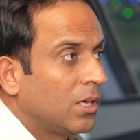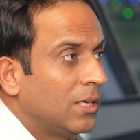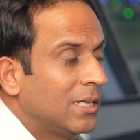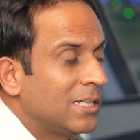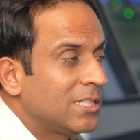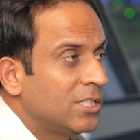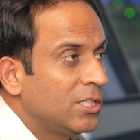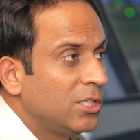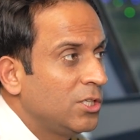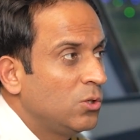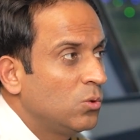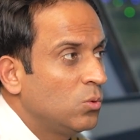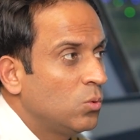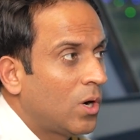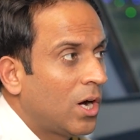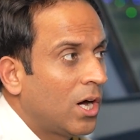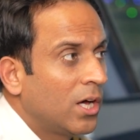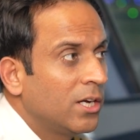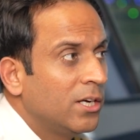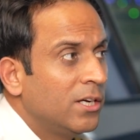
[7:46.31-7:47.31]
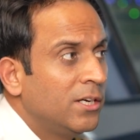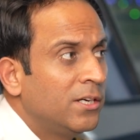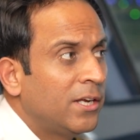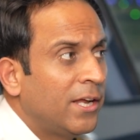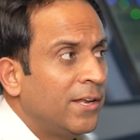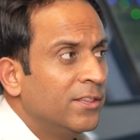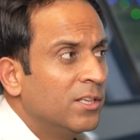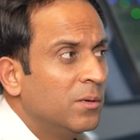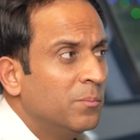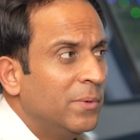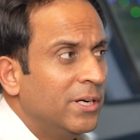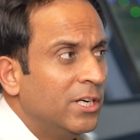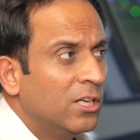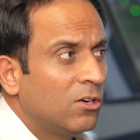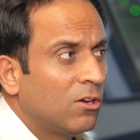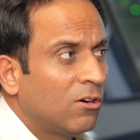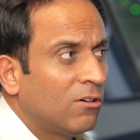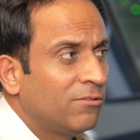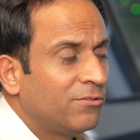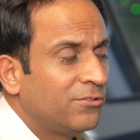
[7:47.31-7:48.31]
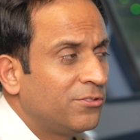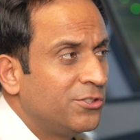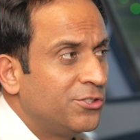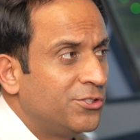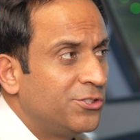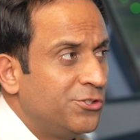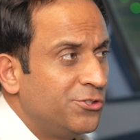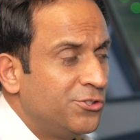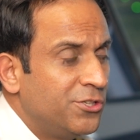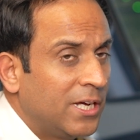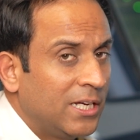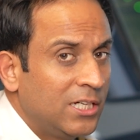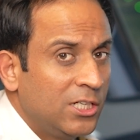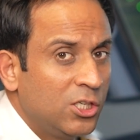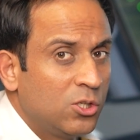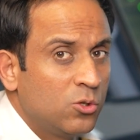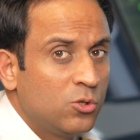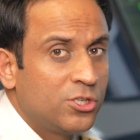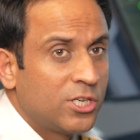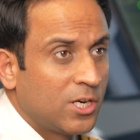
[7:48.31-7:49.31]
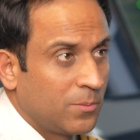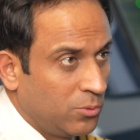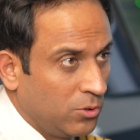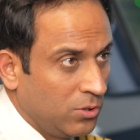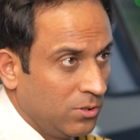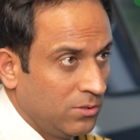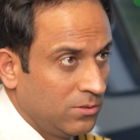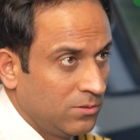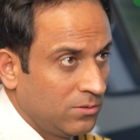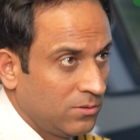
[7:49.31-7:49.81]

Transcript: let's say you are in, in the middle of Delhi to Jaipur.